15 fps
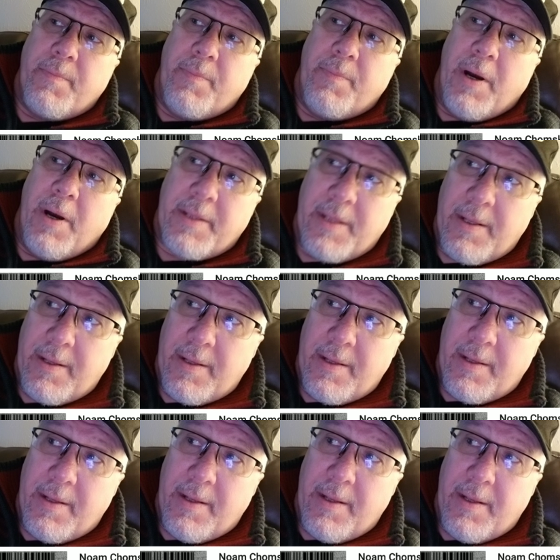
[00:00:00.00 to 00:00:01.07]
but
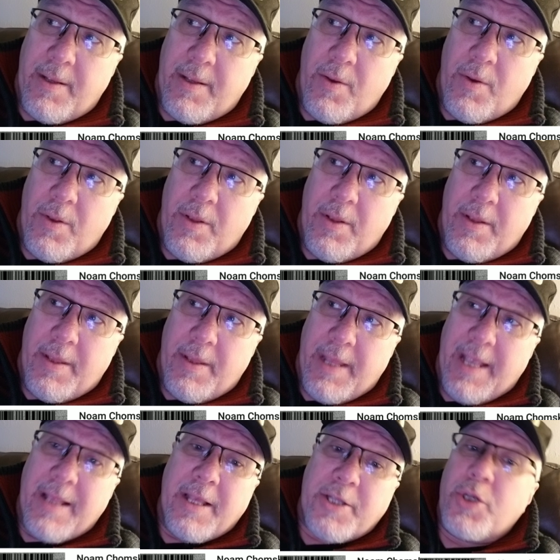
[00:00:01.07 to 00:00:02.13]

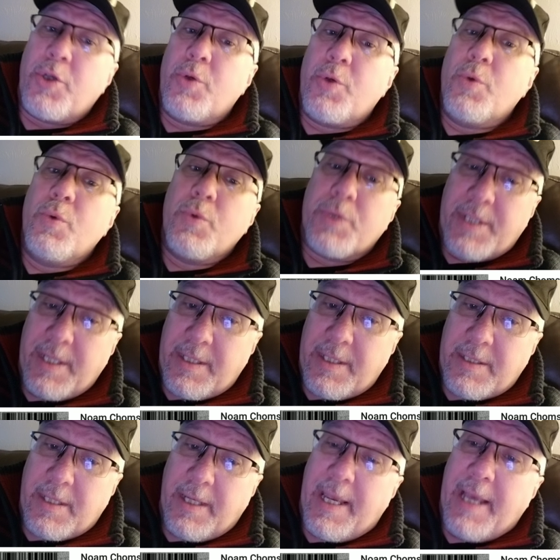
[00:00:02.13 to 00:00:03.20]
they like to use
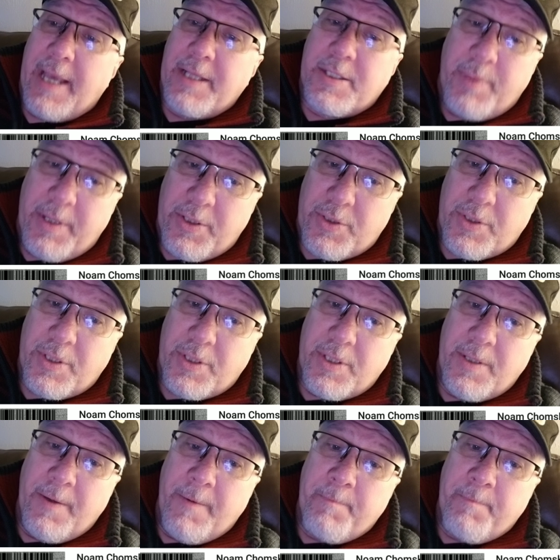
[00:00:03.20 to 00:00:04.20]
things like hate speech,